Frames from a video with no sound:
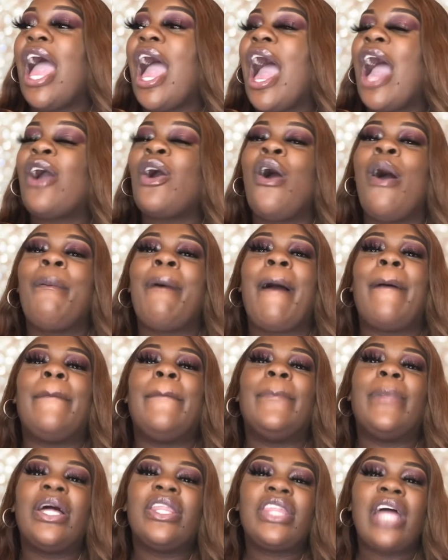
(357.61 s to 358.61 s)
I called my
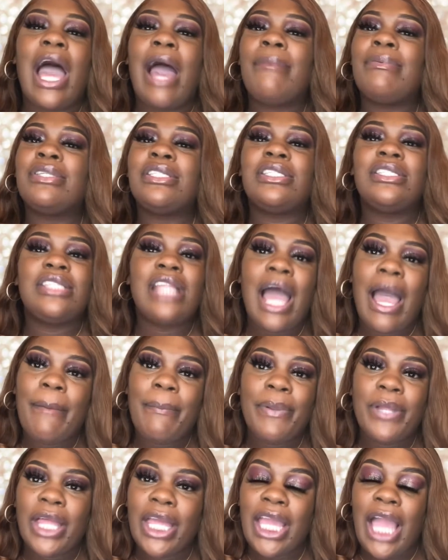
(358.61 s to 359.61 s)
mother. I was not
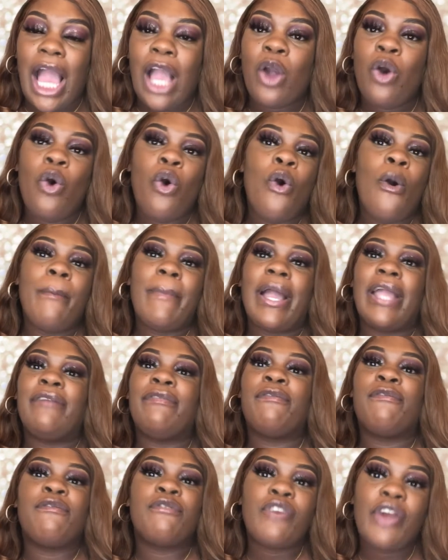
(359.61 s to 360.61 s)
playing. I called all my
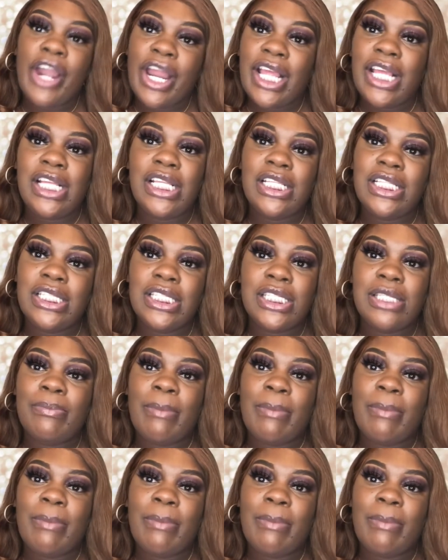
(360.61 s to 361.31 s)
friends.